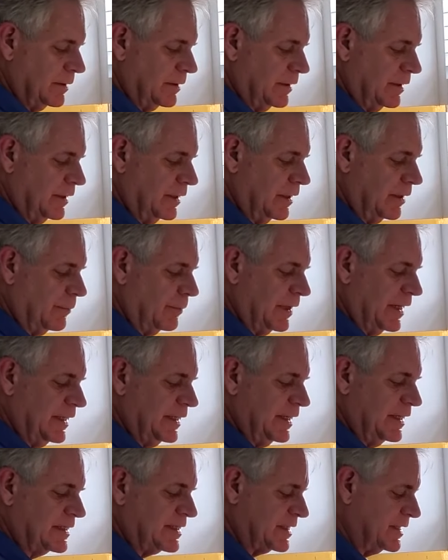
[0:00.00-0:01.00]
you know
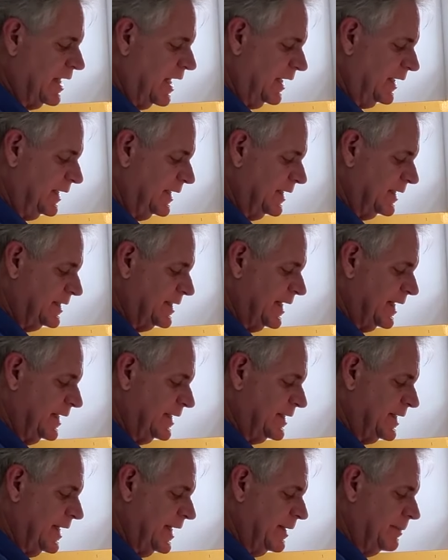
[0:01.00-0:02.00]
what? It's not going to
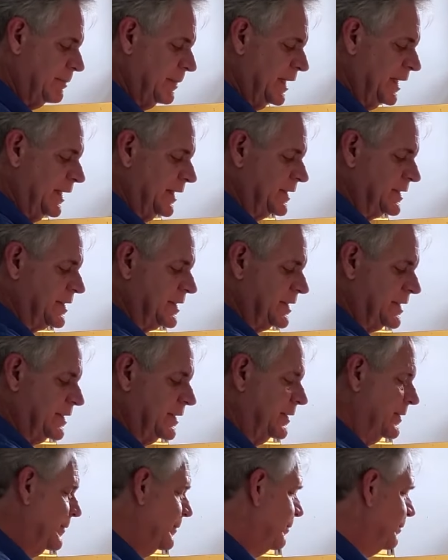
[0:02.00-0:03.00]
take 10 minutes.
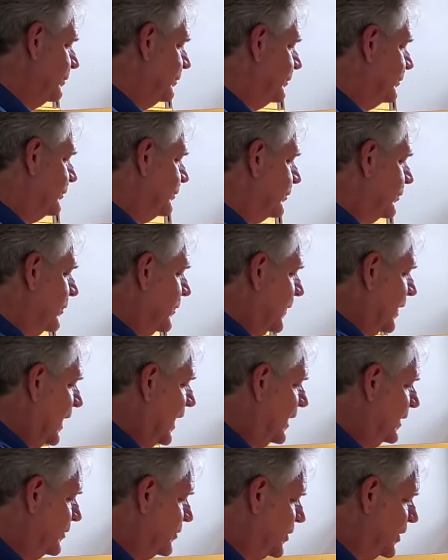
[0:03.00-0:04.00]

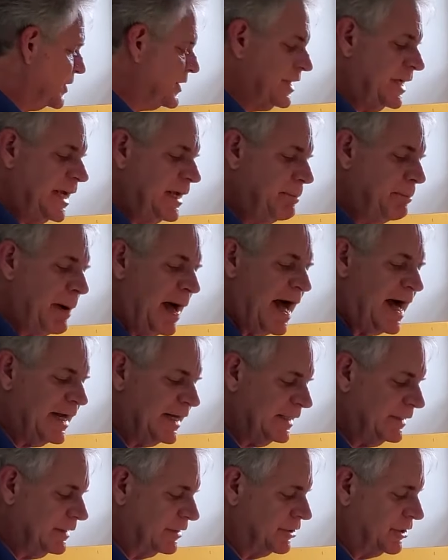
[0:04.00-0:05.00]
Okay, just keep
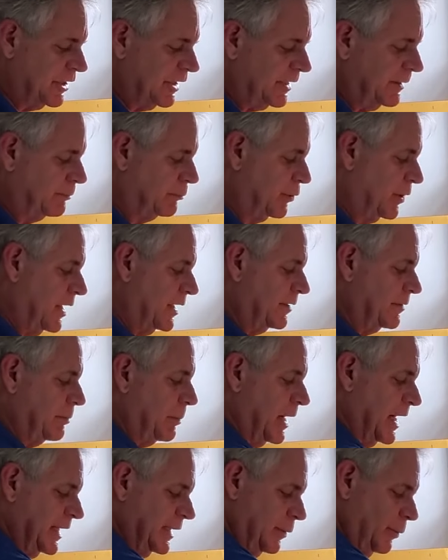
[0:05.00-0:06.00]
adding the chicken broth,
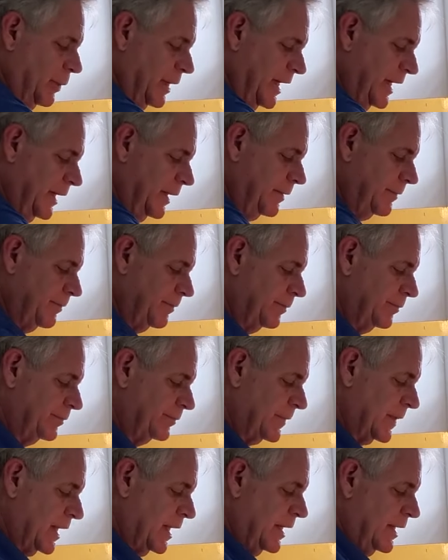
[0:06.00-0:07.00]
by the way.
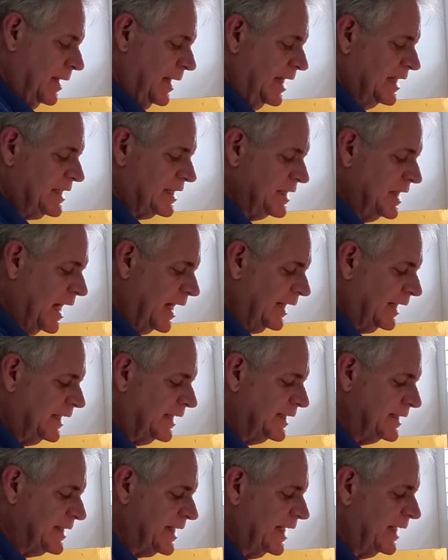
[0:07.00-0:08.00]
It's not going
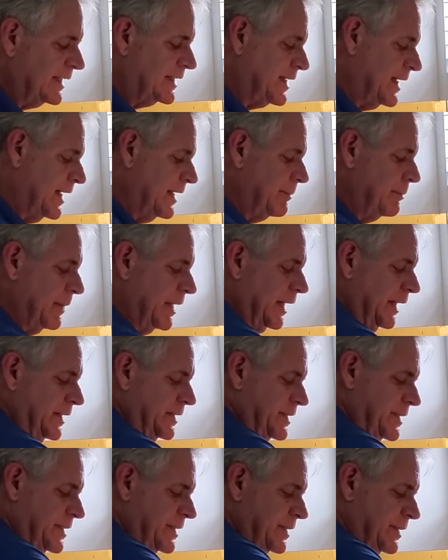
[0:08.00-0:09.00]
to take 10
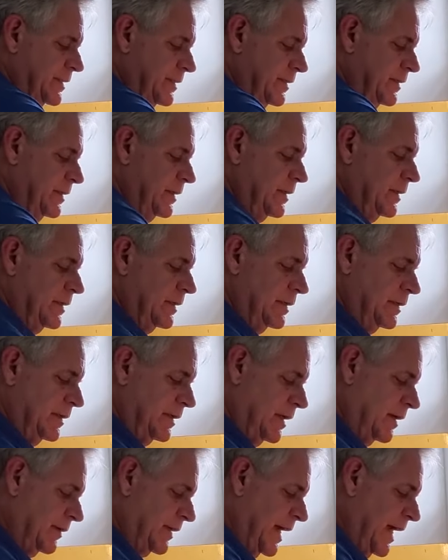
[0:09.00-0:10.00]
minutes.
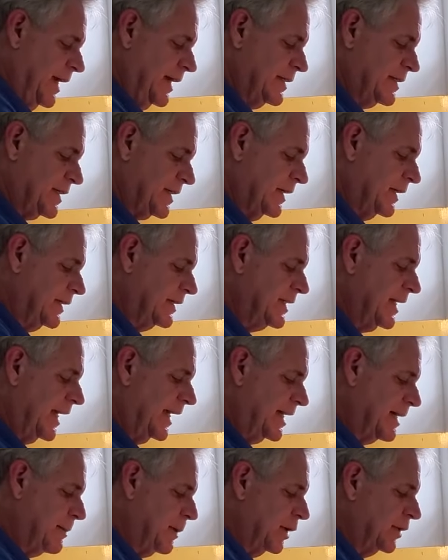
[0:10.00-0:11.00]
Okay, it's going to
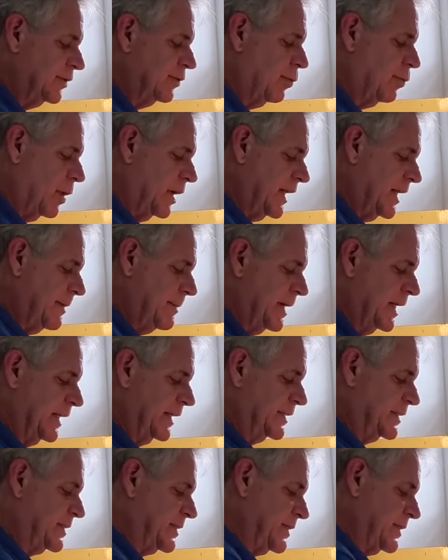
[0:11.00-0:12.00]
take about 20
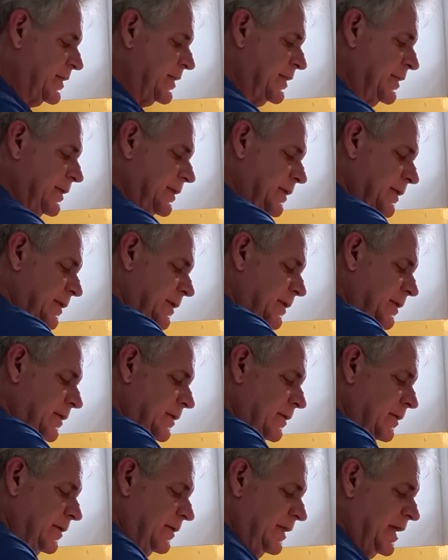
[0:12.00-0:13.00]
minutes.
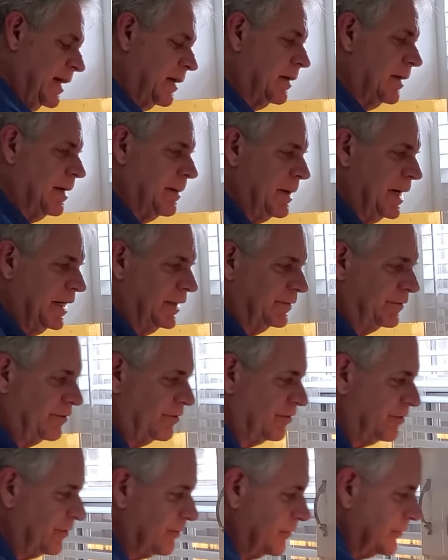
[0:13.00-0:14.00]

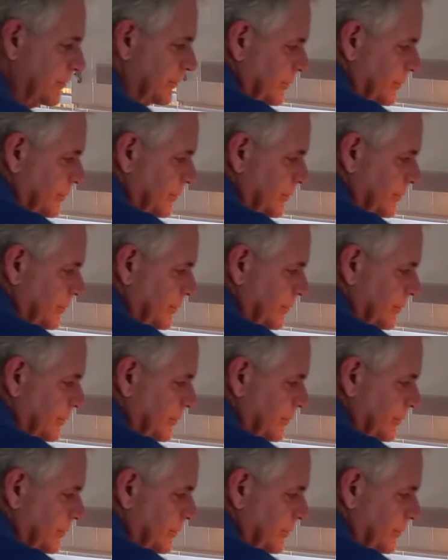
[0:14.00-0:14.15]
Thereabouts.